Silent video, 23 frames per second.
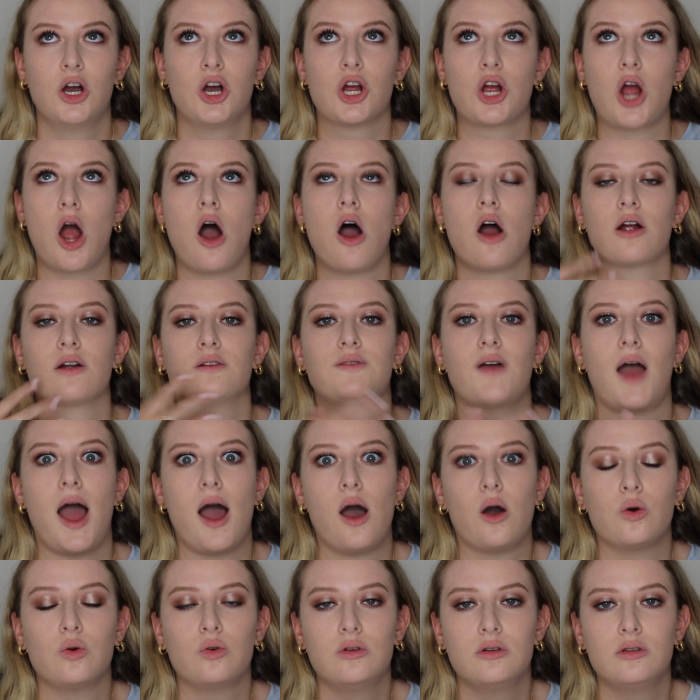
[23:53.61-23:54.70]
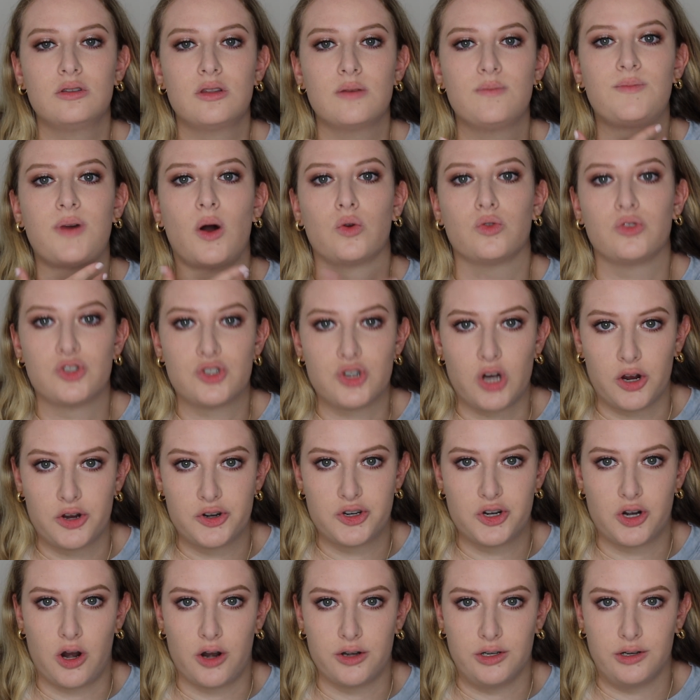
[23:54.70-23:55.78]
carve out the bone
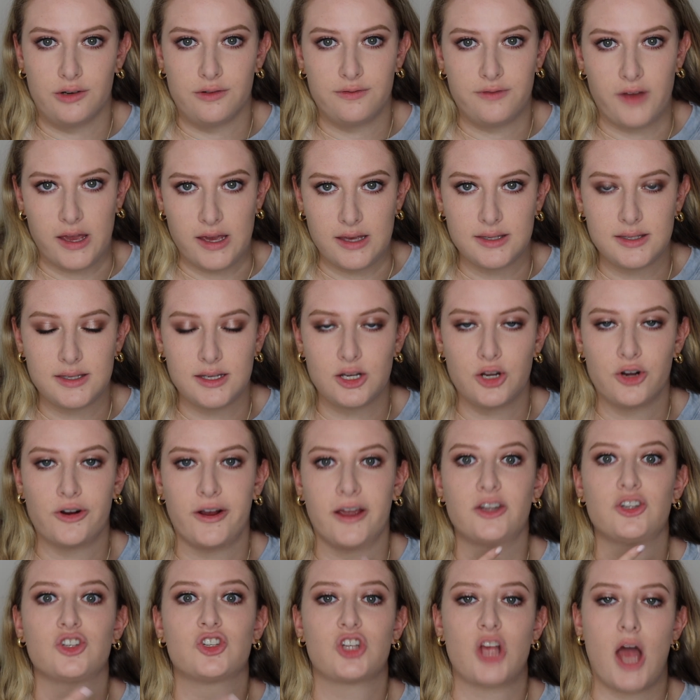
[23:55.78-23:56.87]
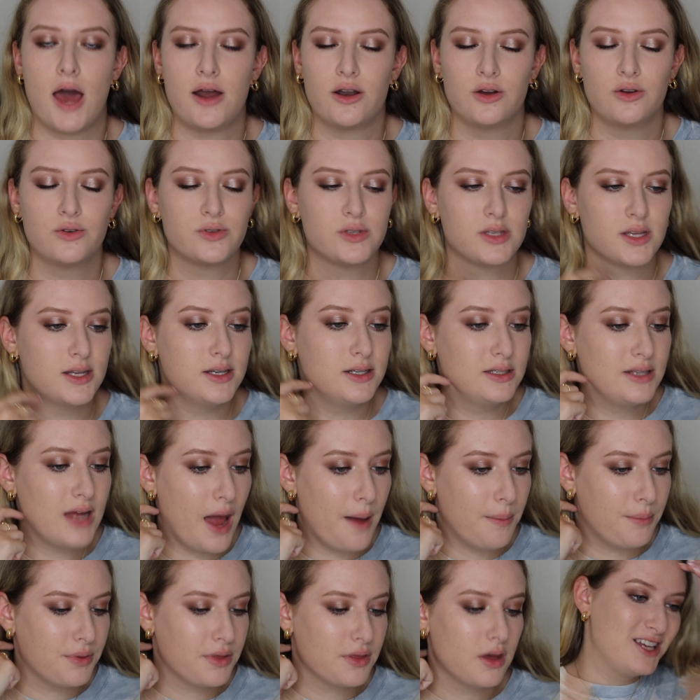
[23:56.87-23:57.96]
structure on your face and create shadows and
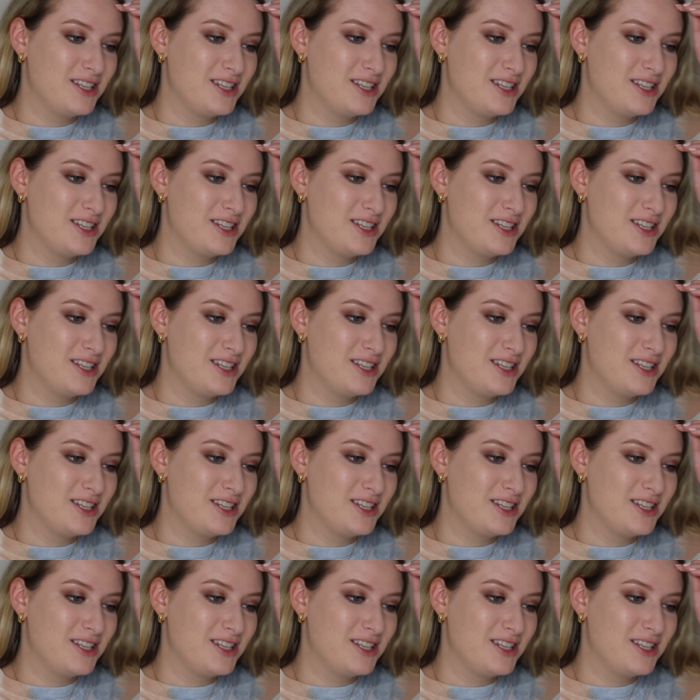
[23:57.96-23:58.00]
depth.